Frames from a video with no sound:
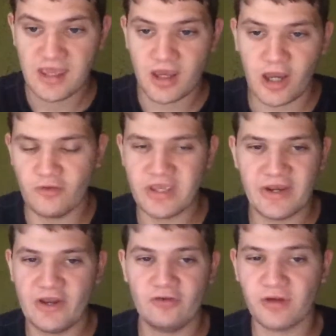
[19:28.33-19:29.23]
oh yeah,
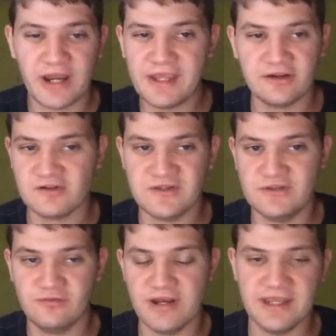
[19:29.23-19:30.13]
no, Green
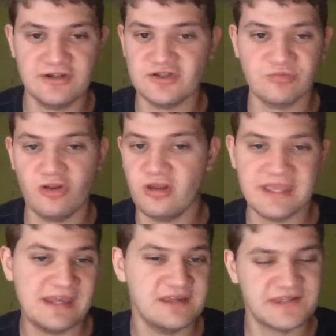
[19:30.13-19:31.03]
Acres Mall.
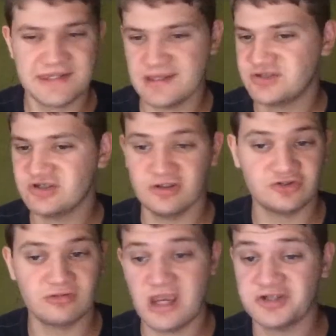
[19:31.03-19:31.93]
It is such a
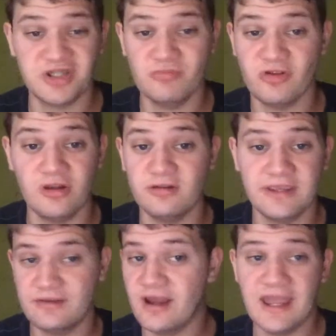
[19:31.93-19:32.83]
trashy mall.
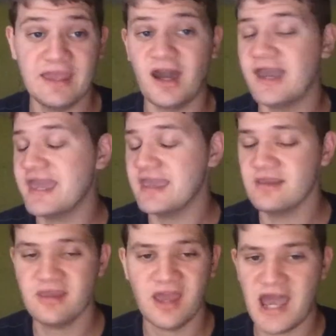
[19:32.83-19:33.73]

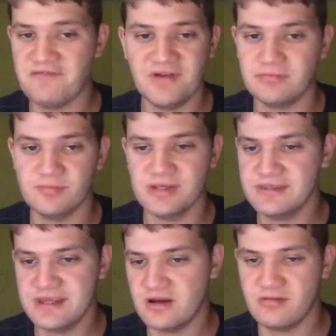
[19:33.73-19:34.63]
I've never been
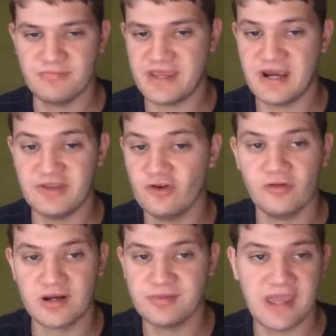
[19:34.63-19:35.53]
there, and I don't
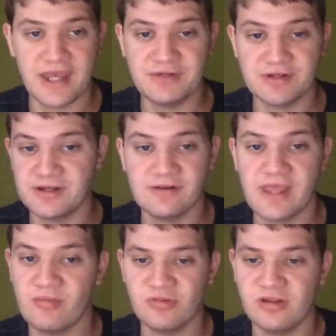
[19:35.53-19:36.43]
want to be anywhere near
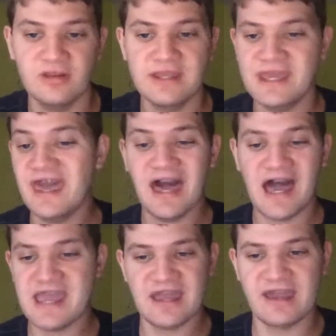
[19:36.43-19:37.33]
that mall.
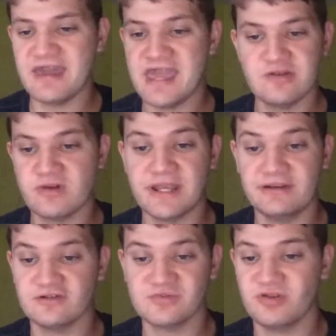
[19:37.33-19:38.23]
I hate Green
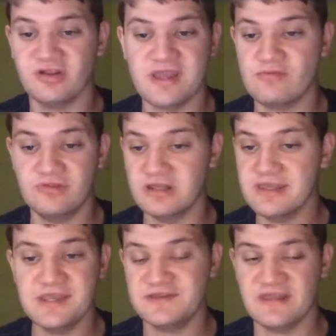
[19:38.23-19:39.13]
Acres Mall. It really
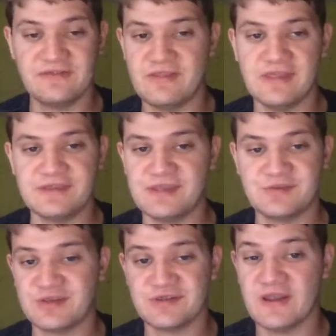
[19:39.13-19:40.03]
is nothing that's
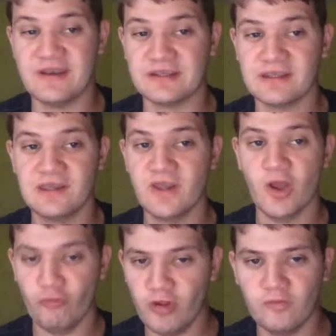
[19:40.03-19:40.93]
exciting.
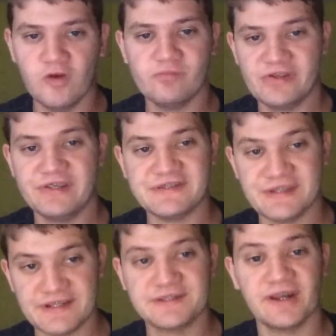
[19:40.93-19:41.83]
Walt Whitman is an
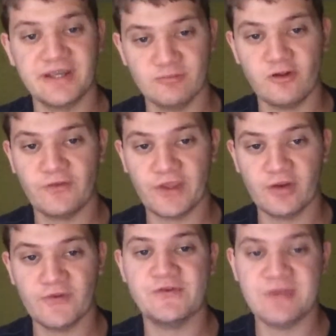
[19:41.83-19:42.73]
exciting mall to go
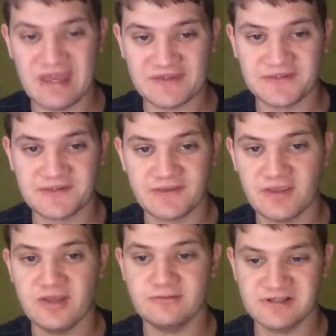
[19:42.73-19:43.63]
to. Yes.
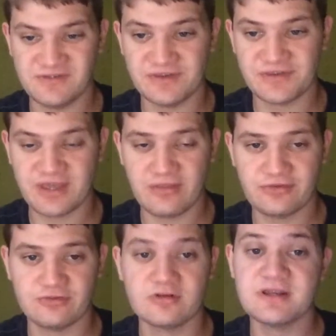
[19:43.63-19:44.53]
Westfield South
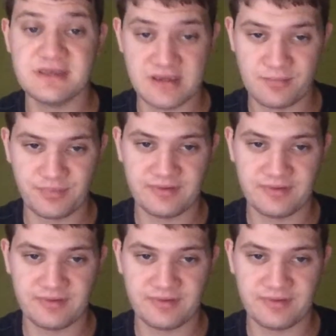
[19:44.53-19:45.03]
Shore. Yep.